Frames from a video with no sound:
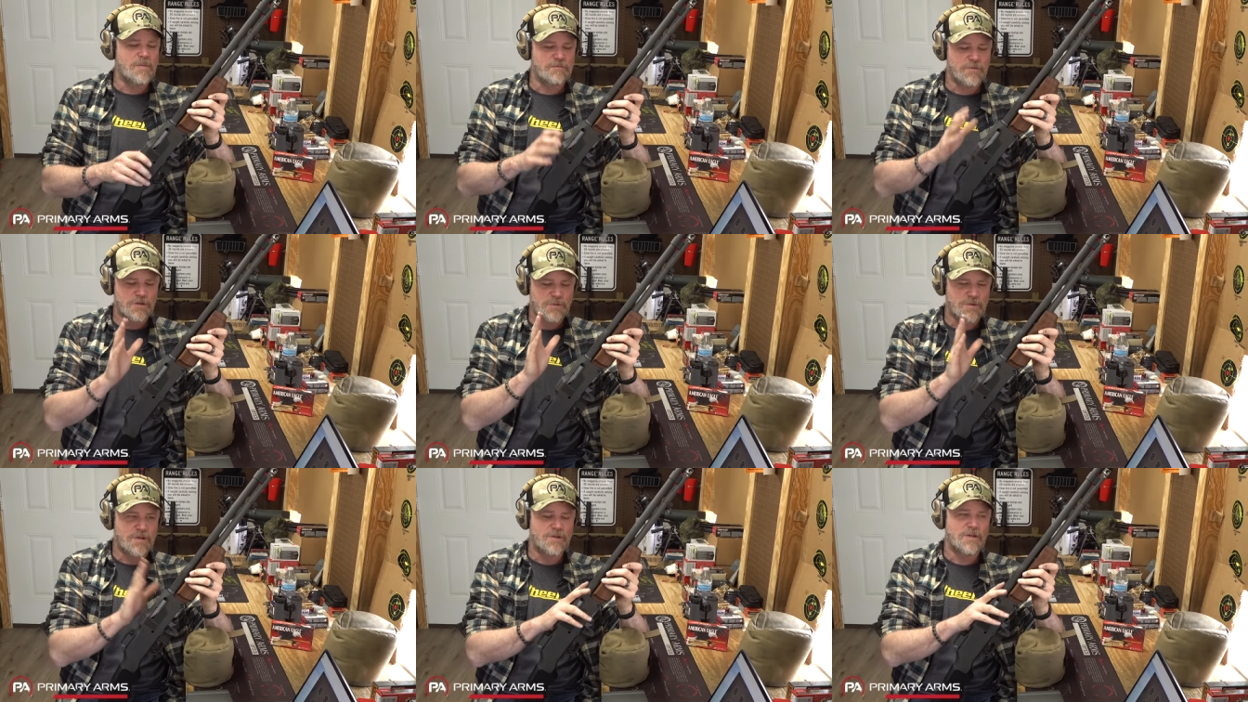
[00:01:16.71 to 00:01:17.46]
But first,
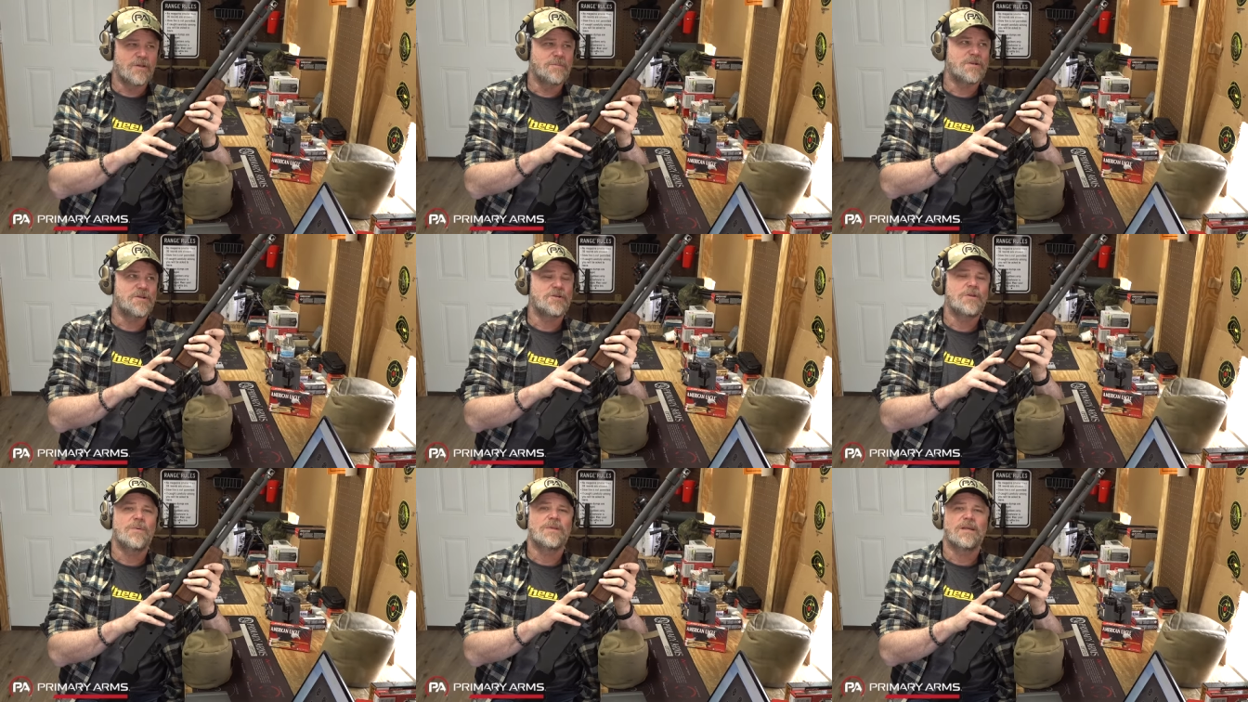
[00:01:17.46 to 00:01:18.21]
we're going to do a little bit of
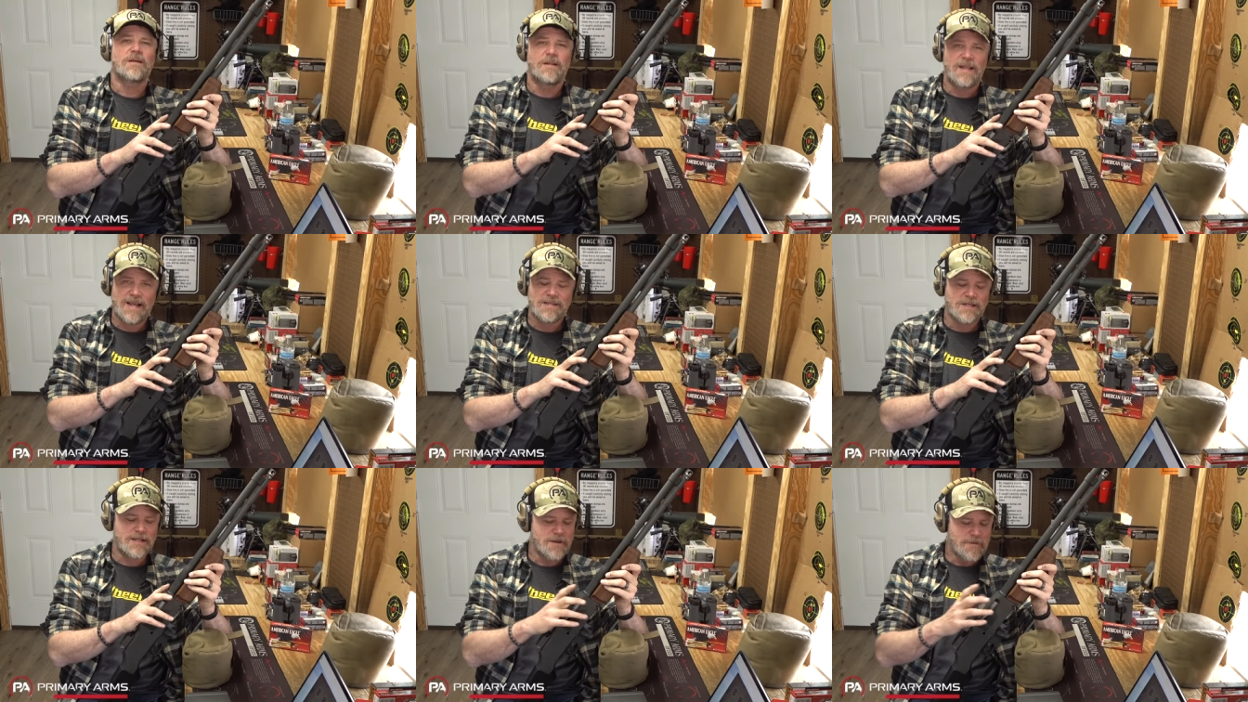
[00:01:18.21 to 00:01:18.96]
shooting with the
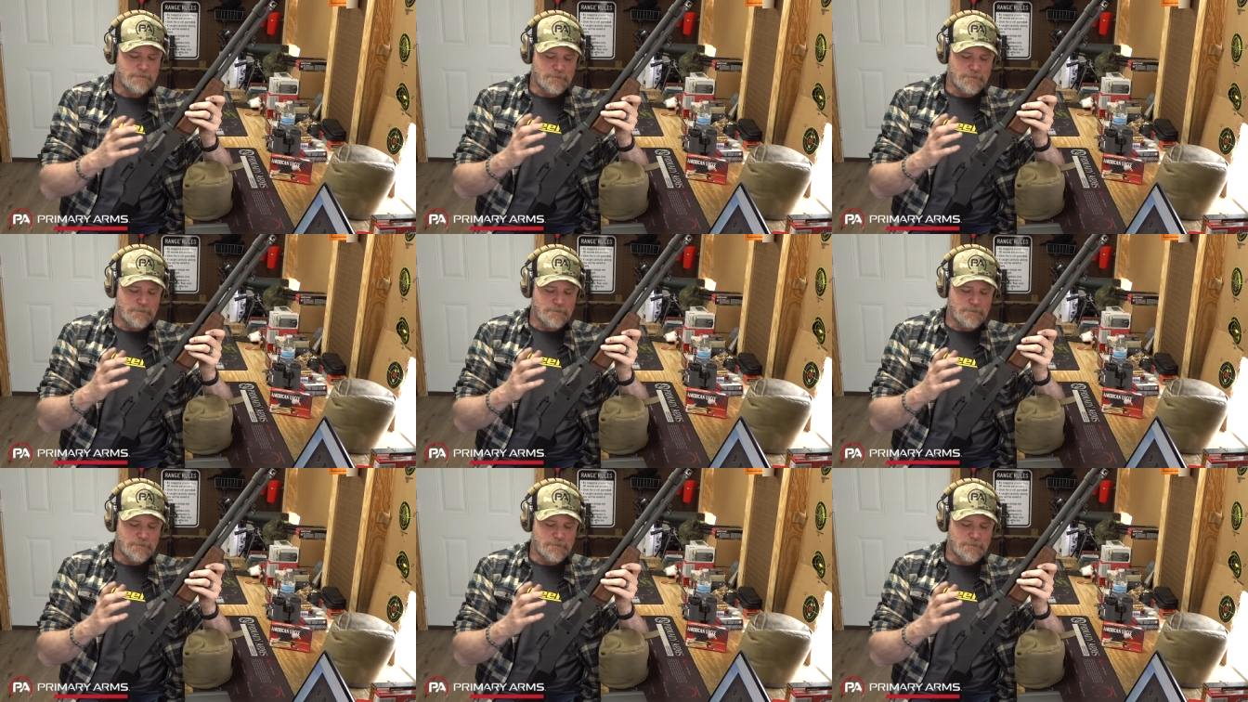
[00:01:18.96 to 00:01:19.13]
classic.